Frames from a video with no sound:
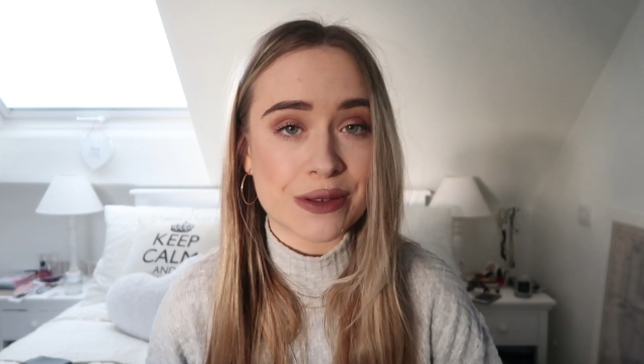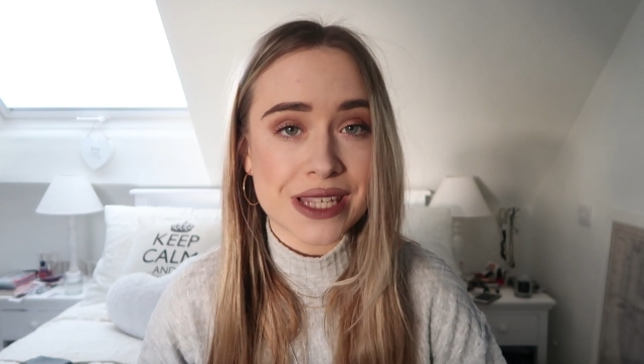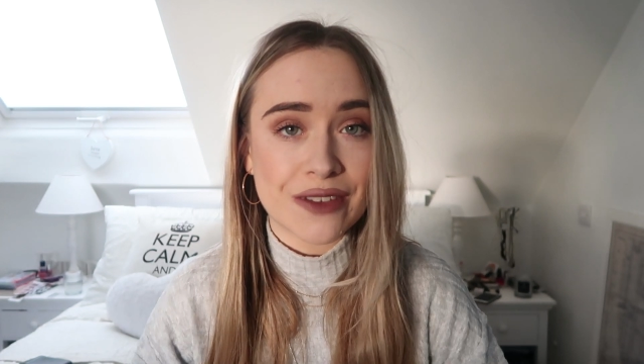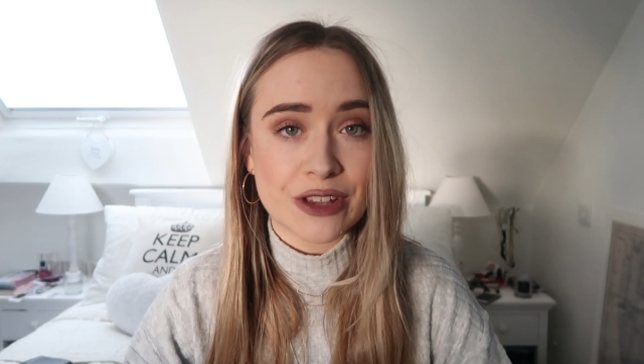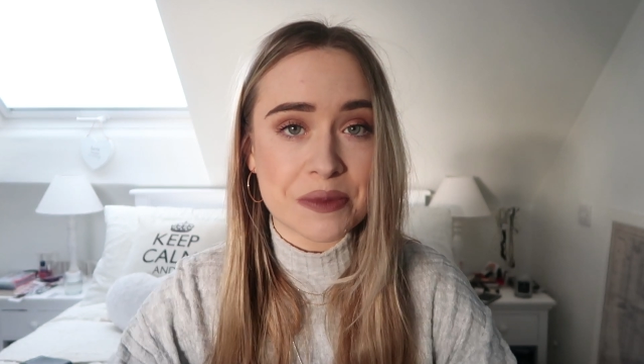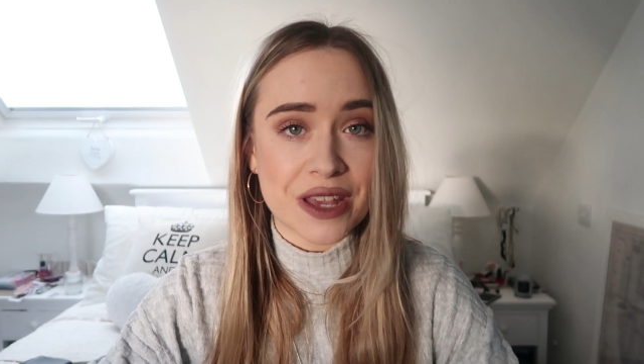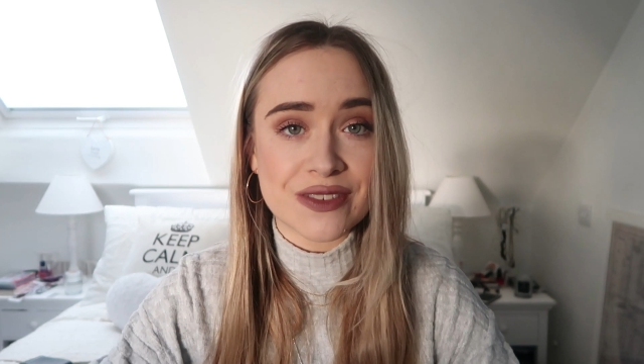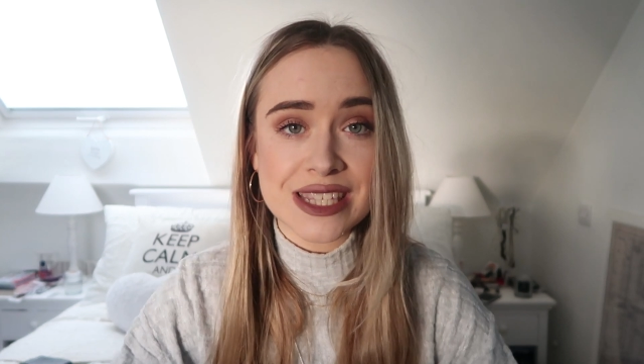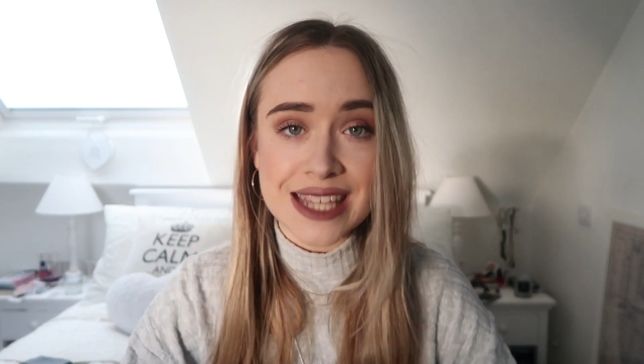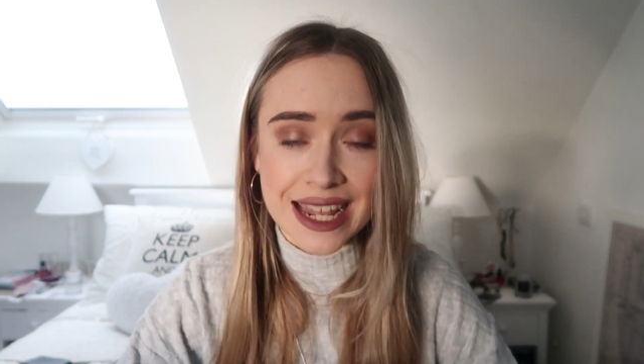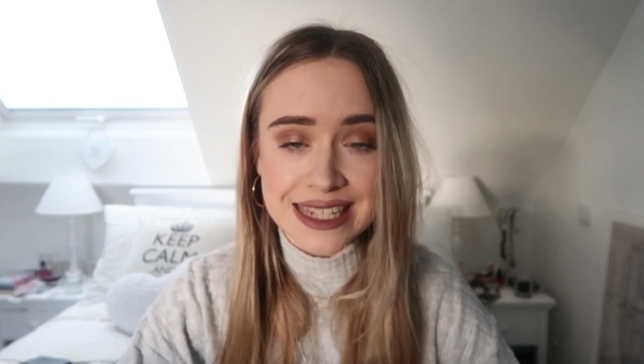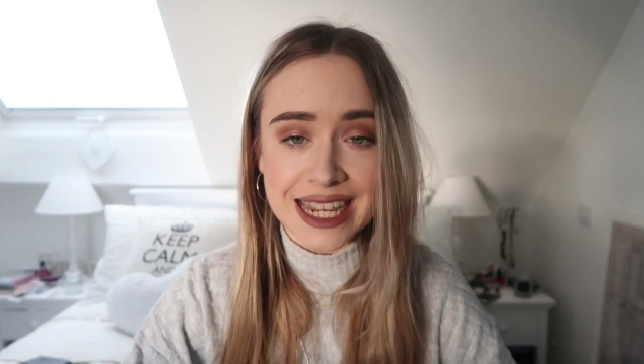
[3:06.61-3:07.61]
I was having a bit of a
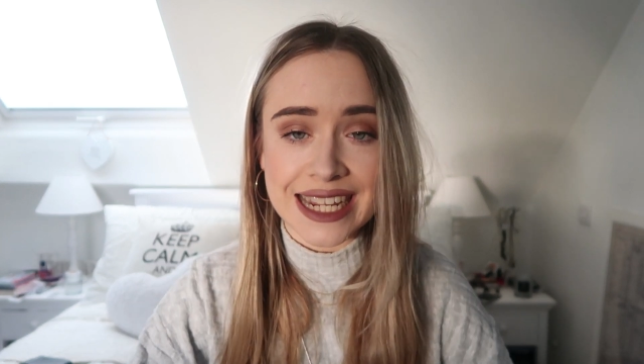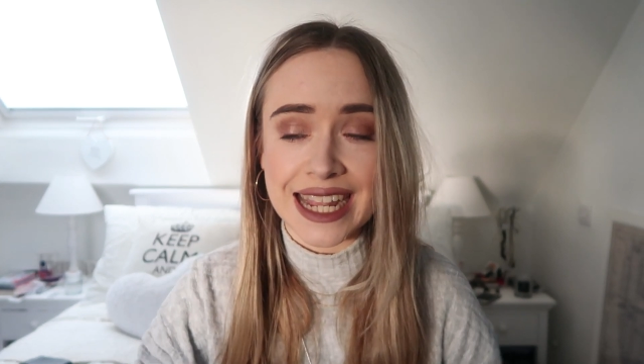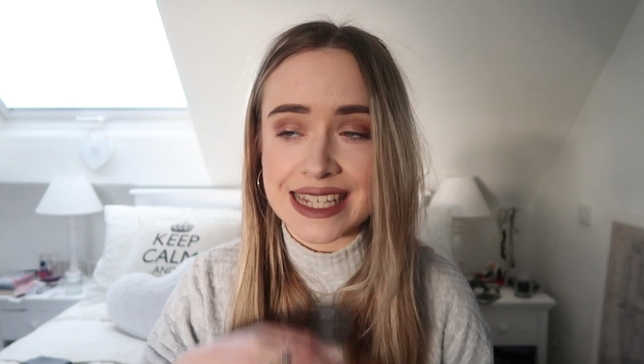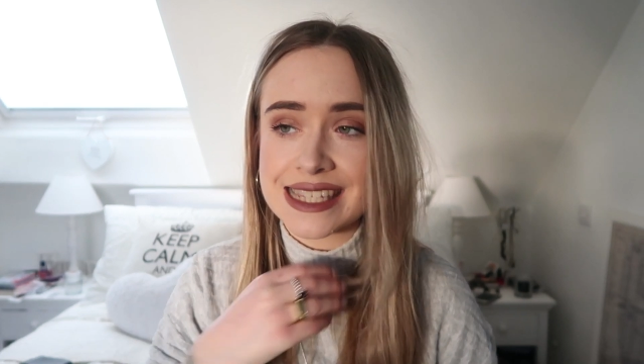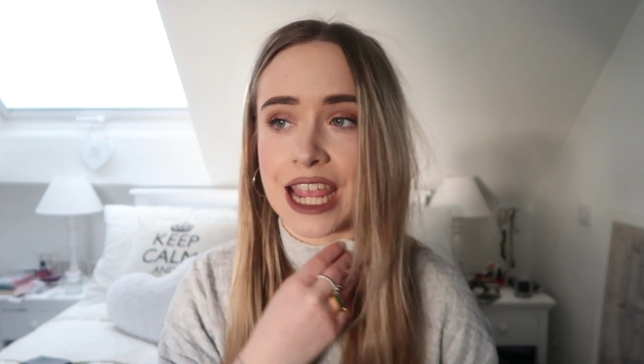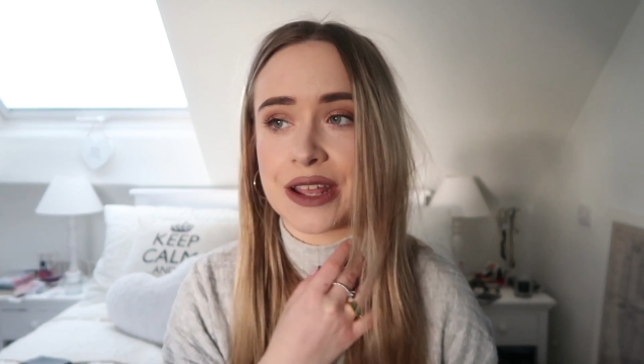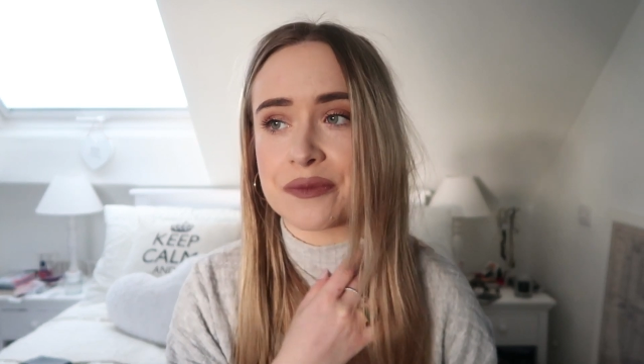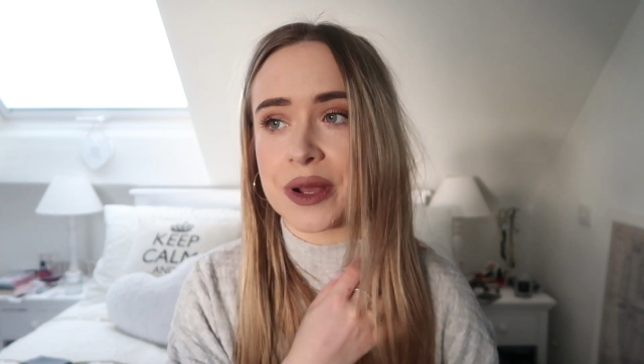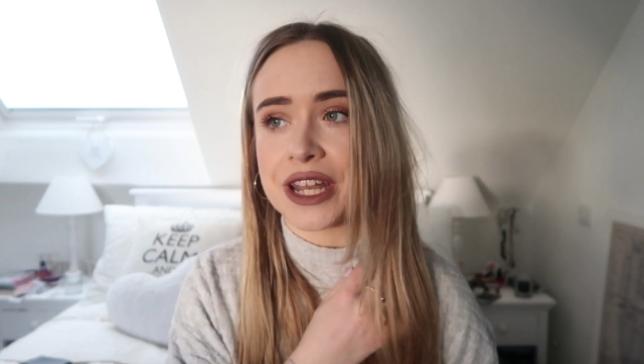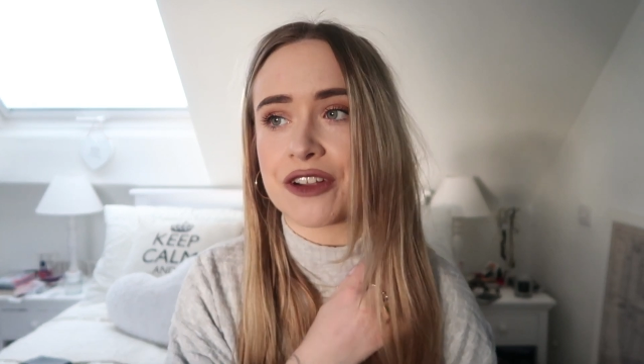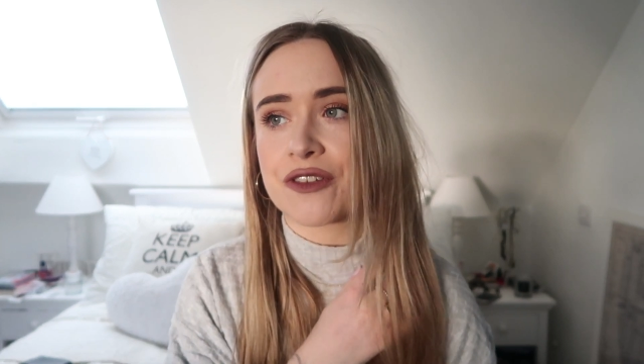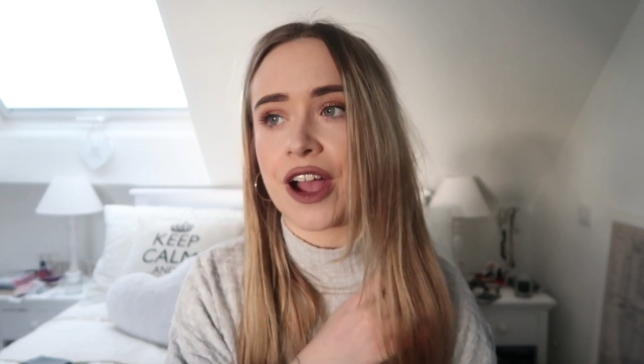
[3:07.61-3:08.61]
sad day yesterday, and
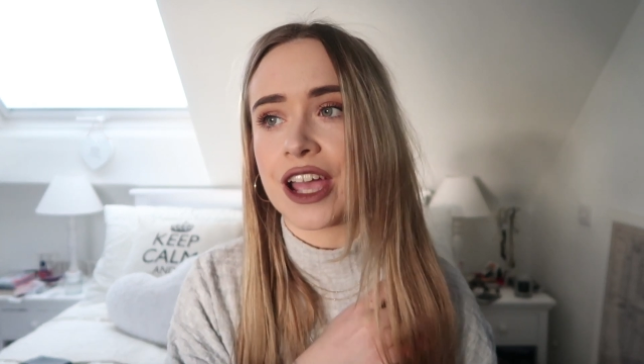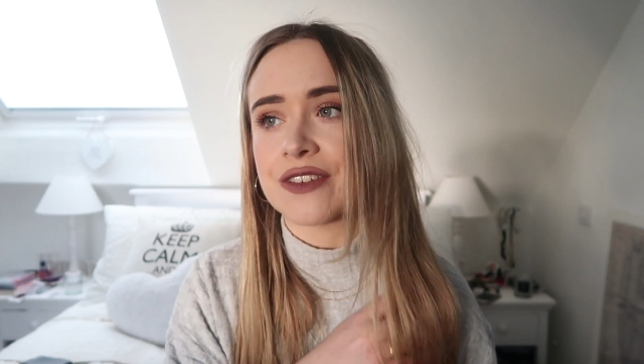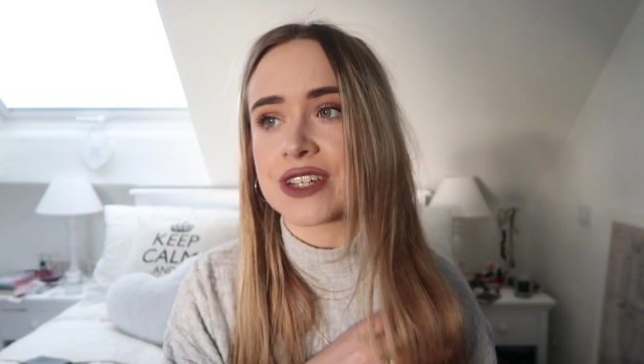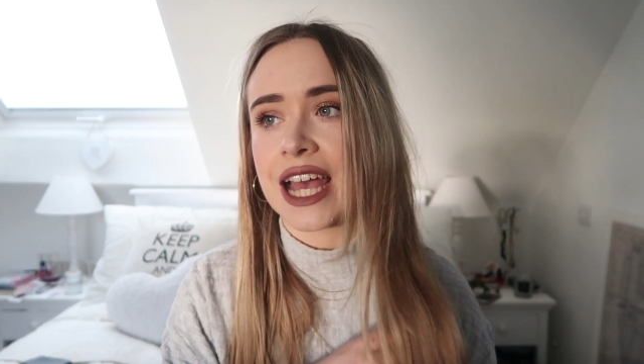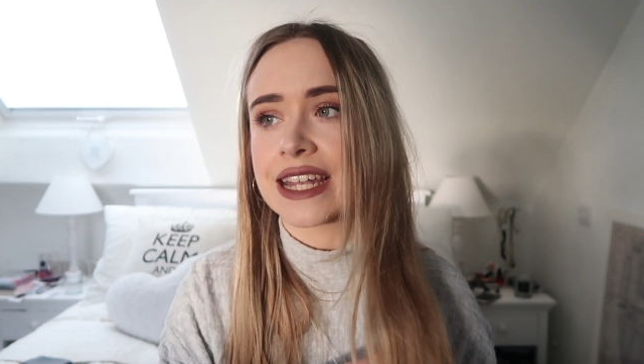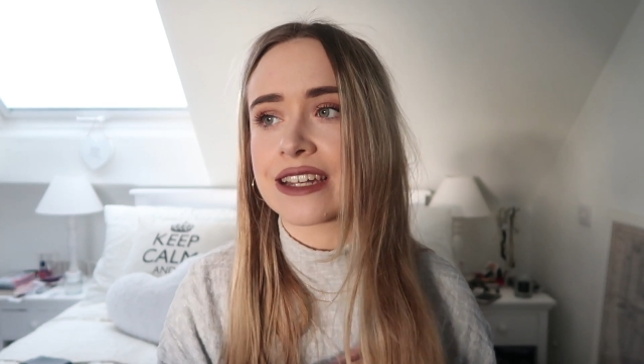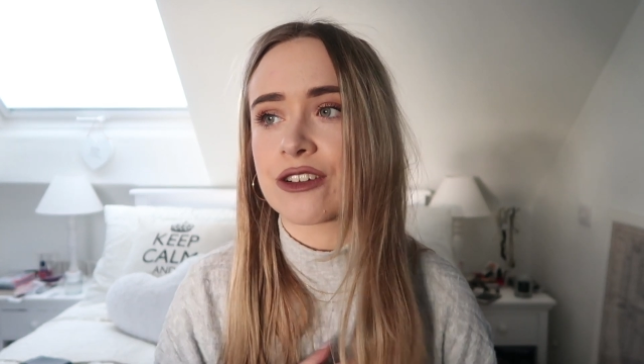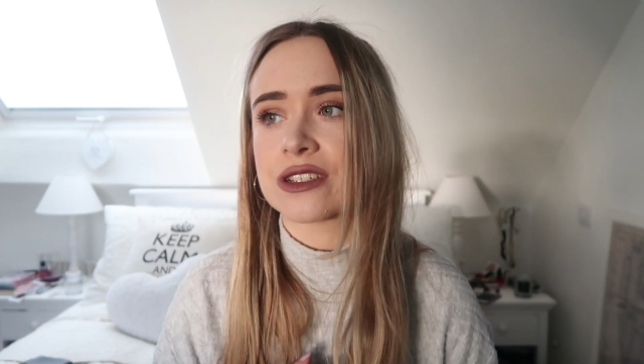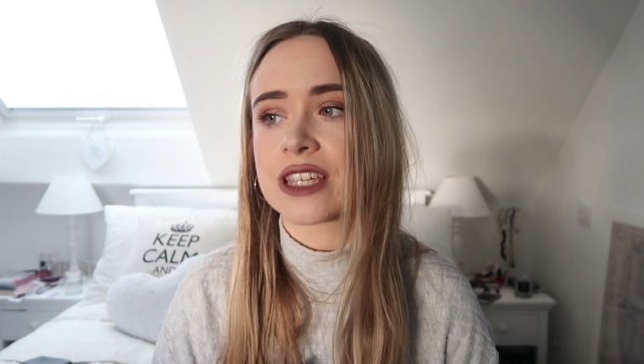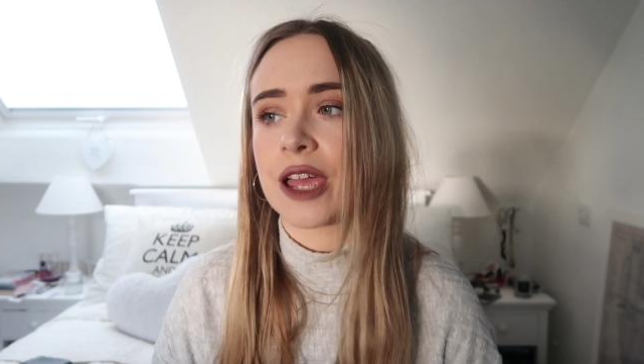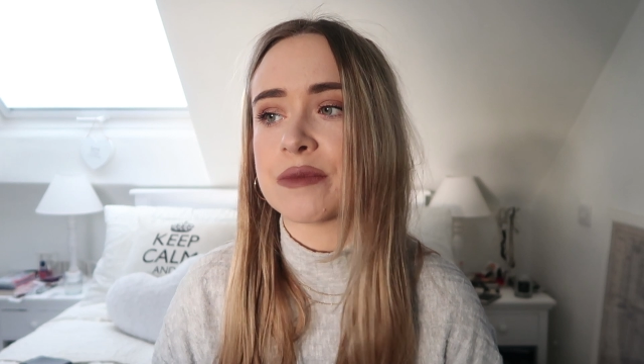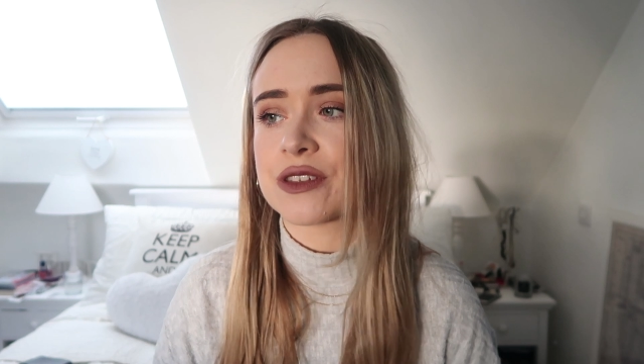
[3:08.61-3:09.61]
when it arrived I hadn't
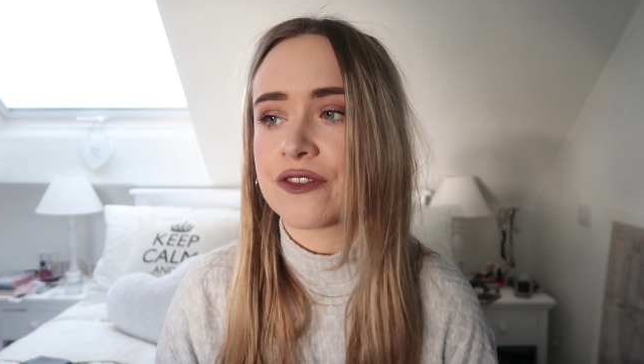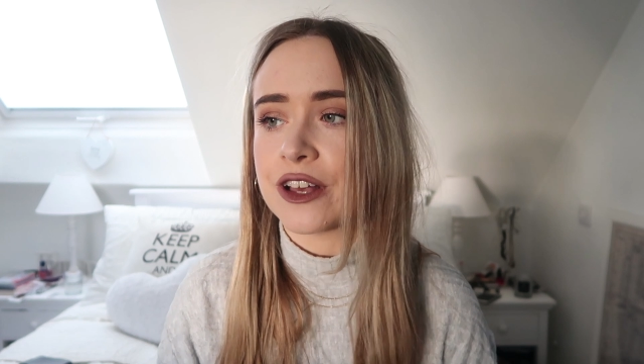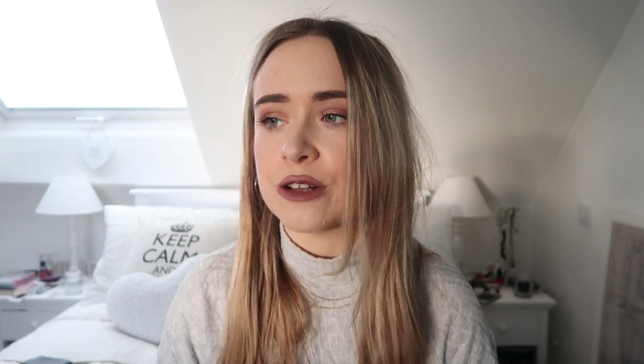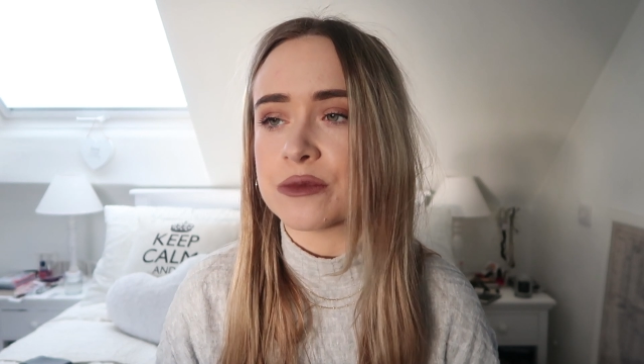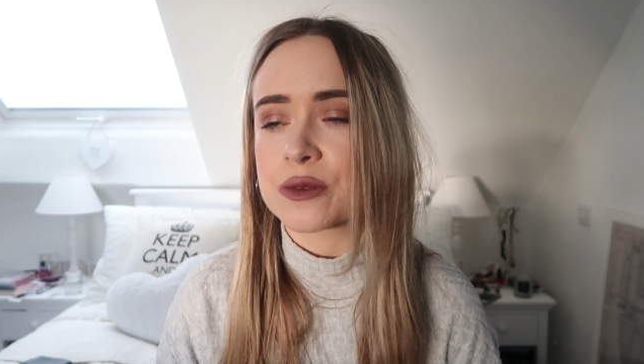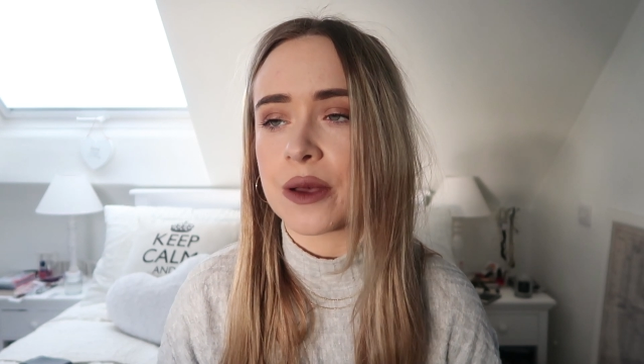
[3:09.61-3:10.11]
got time to film,